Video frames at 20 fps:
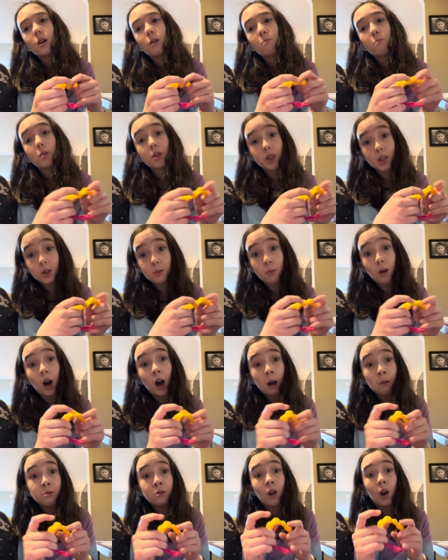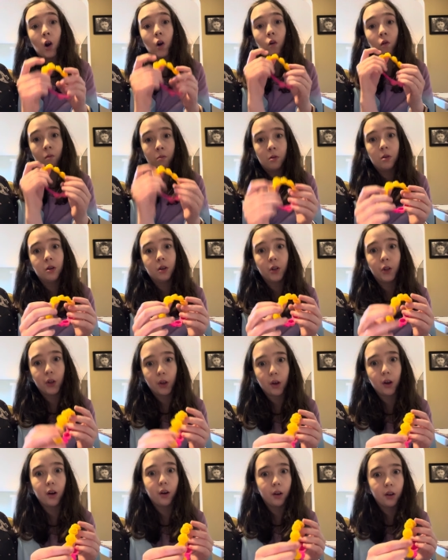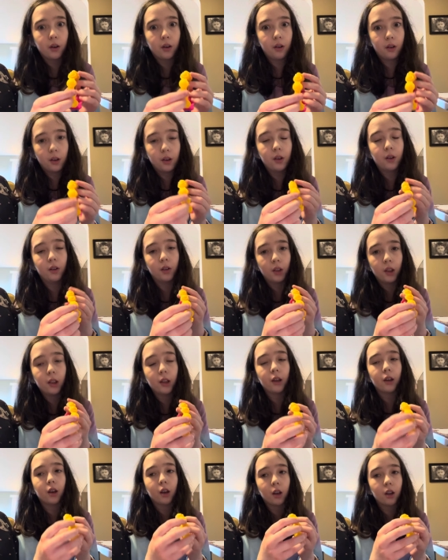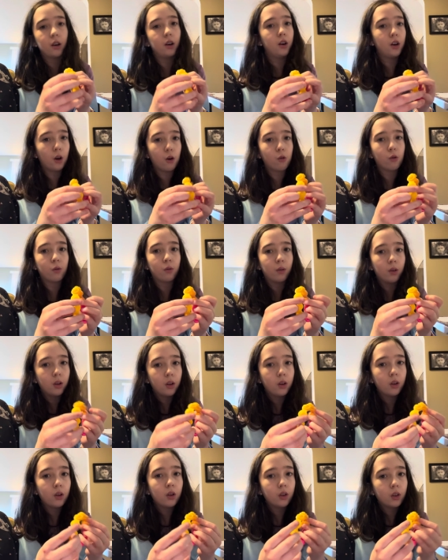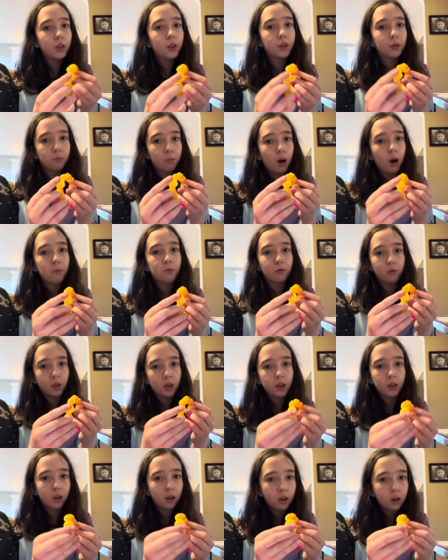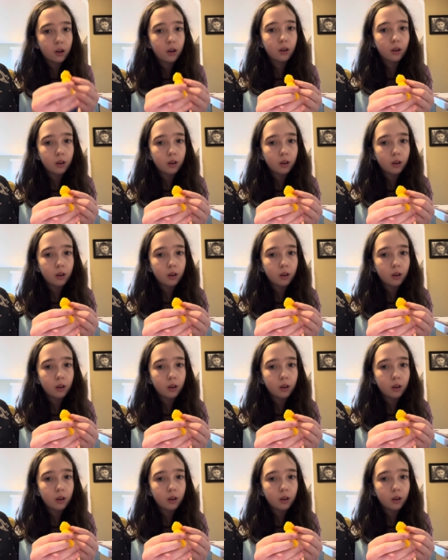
But this pops are really good. Like, no. This pop's really good.